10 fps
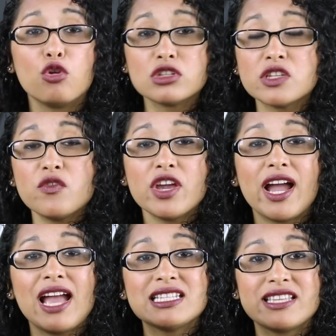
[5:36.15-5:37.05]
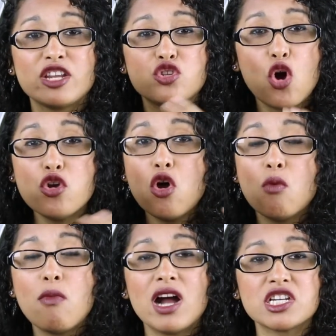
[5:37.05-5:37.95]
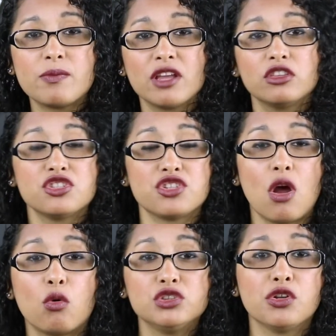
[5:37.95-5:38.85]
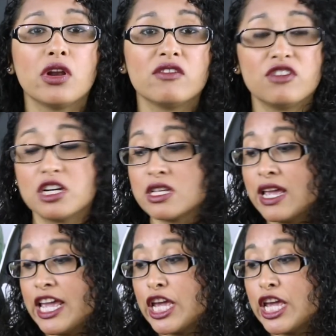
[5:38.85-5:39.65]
those of you guys that don't know much about the Star Wars universe,